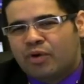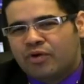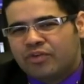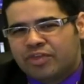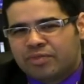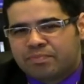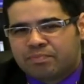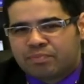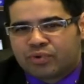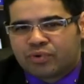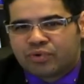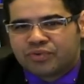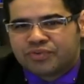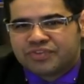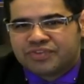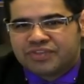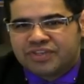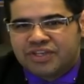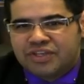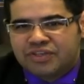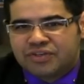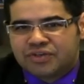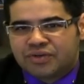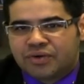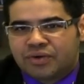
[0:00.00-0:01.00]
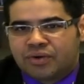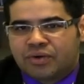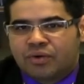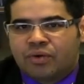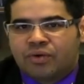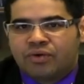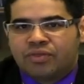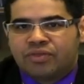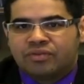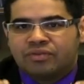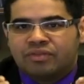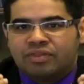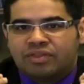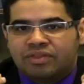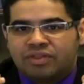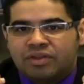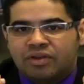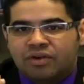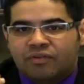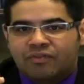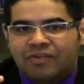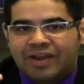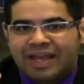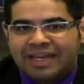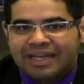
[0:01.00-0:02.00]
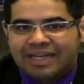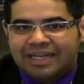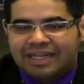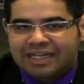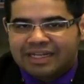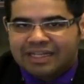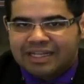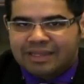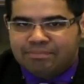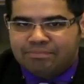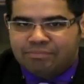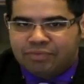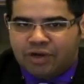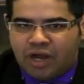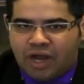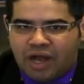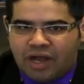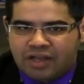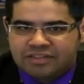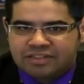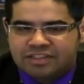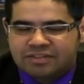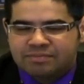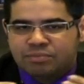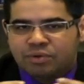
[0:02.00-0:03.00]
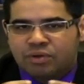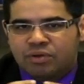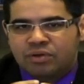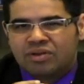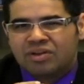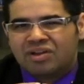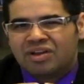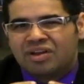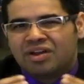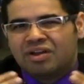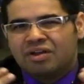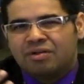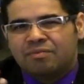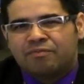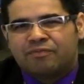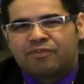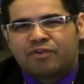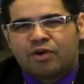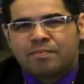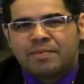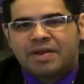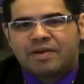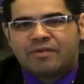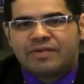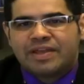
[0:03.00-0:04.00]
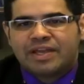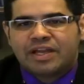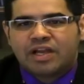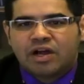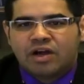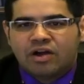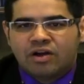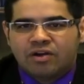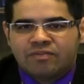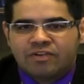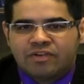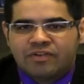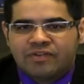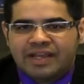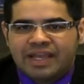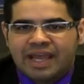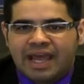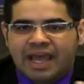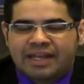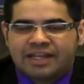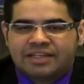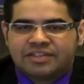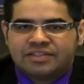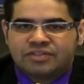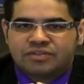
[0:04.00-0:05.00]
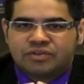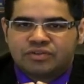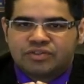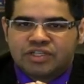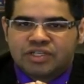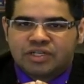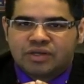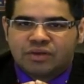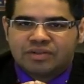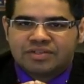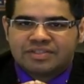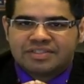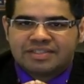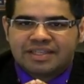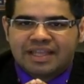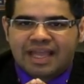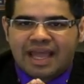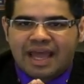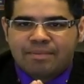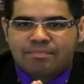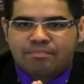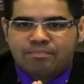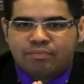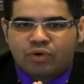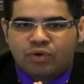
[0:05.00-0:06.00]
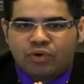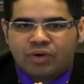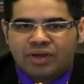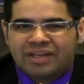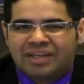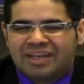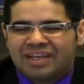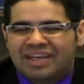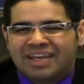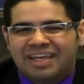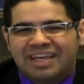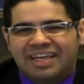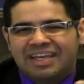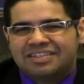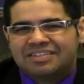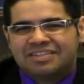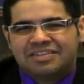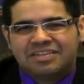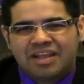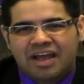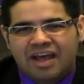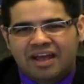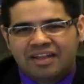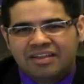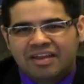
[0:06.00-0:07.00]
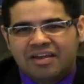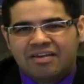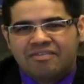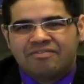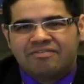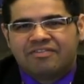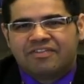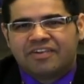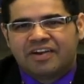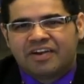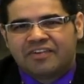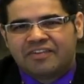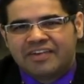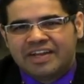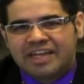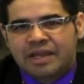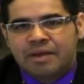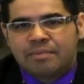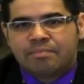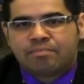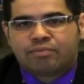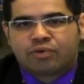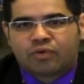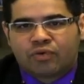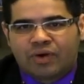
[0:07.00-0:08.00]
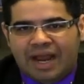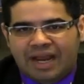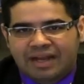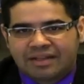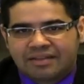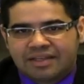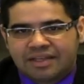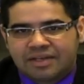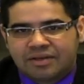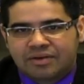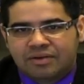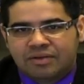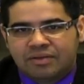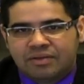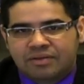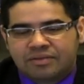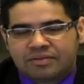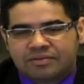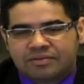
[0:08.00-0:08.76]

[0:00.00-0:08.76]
both procedures, although theoretically possible, from a recovery and a surgical standpoint, is not very practical.